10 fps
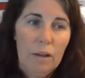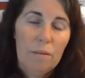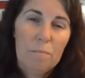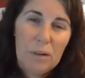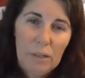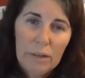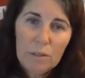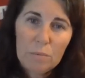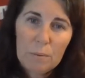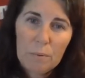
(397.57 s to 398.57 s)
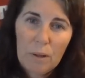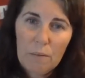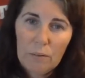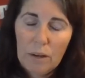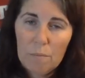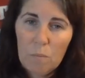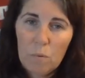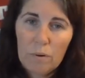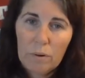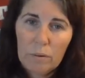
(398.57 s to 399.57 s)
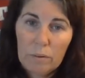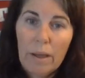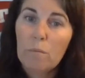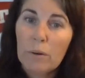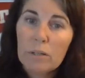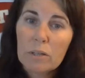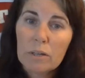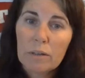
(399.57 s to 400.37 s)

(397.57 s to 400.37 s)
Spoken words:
middle-aged people have a lot more at risk.